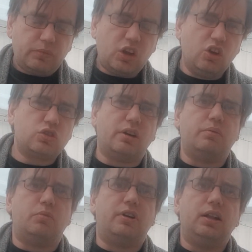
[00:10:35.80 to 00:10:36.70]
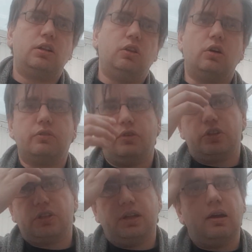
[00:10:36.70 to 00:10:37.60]
You also have a morale clock for
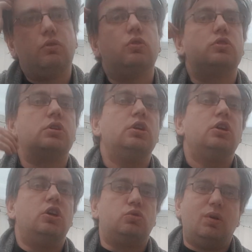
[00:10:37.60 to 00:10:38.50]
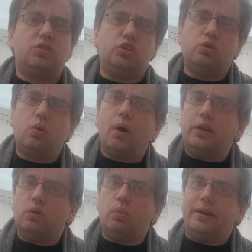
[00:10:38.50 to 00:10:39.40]
scenarios as well, so you don't
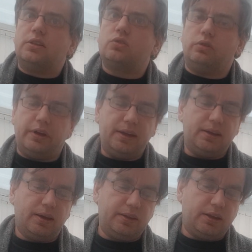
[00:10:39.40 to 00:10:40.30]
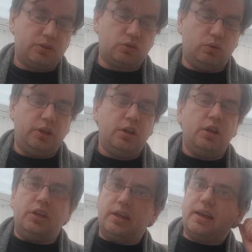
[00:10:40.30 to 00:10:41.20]
quite know when it's going to end either. So
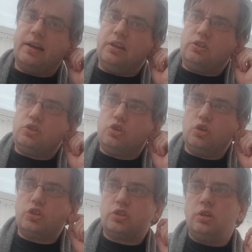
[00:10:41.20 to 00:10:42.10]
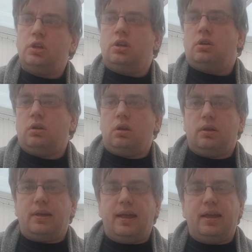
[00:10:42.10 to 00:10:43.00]
you kind of just
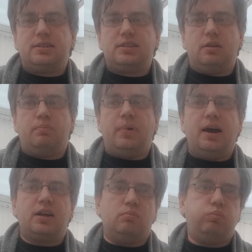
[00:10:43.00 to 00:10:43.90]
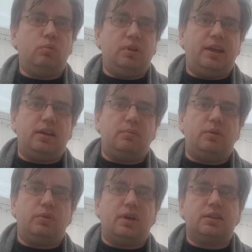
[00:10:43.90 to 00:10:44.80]
sit back and pummel the enemy
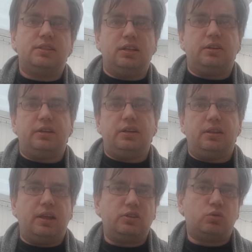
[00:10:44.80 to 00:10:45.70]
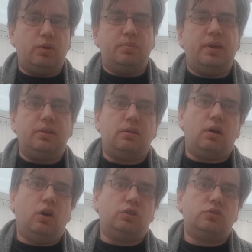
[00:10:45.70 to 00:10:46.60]
with artillery and then sweep in
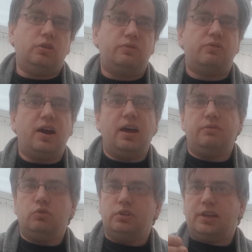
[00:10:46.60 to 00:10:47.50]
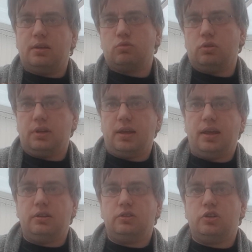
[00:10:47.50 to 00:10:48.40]
on turn 5, knowing the game's going to
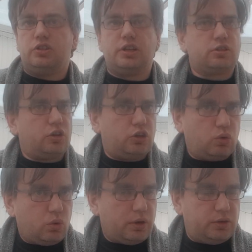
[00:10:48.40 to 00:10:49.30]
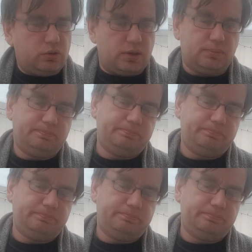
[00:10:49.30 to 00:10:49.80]
end in turn 6. You don't quite know that.